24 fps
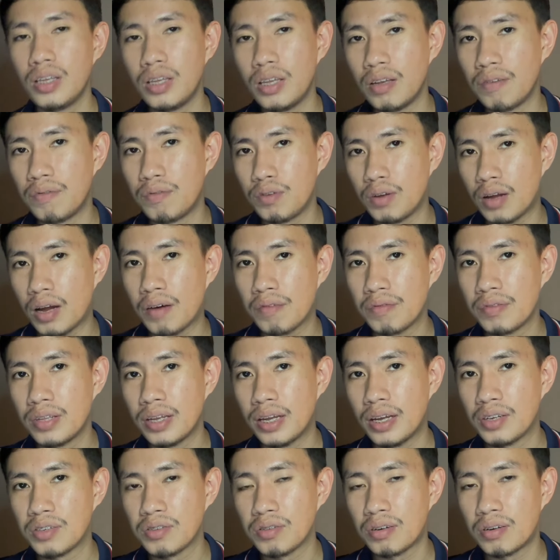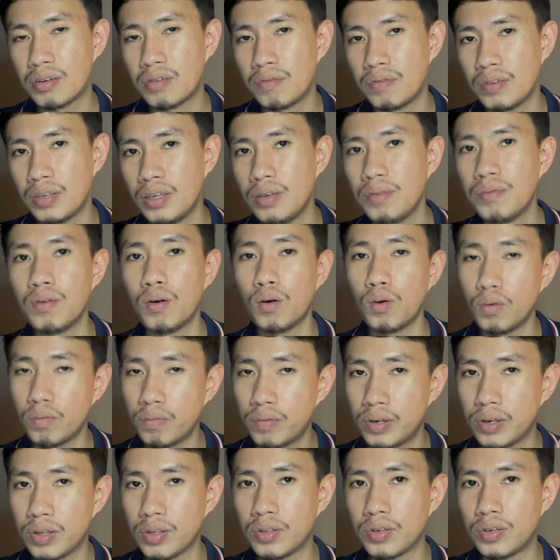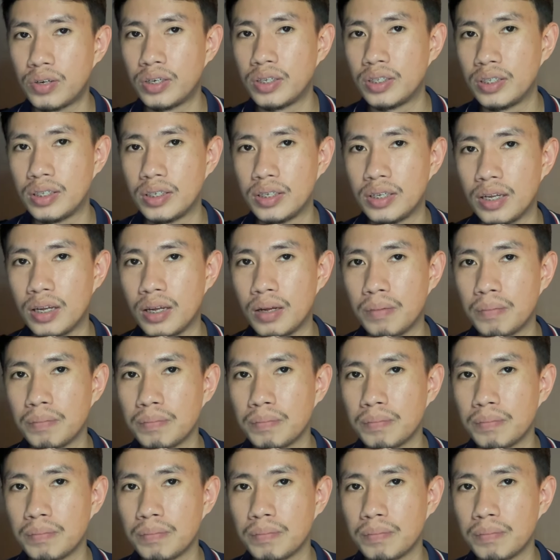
if you have the SRV over the 13A.